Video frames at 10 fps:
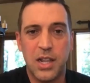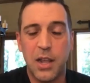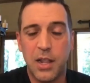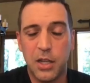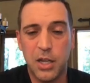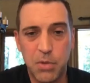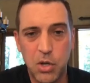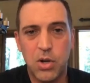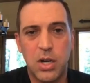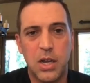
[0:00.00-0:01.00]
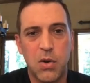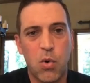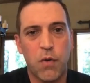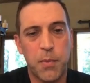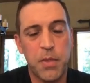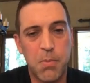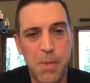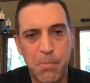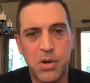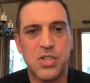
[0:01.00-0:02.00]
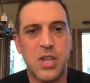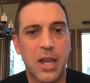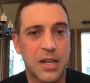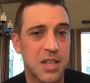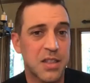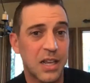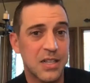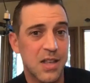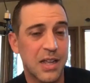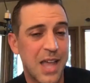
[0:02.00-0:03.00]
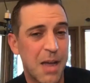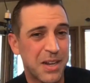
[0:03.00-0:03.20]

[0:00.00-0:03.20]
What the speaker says: in the community or from their member segs and things like that,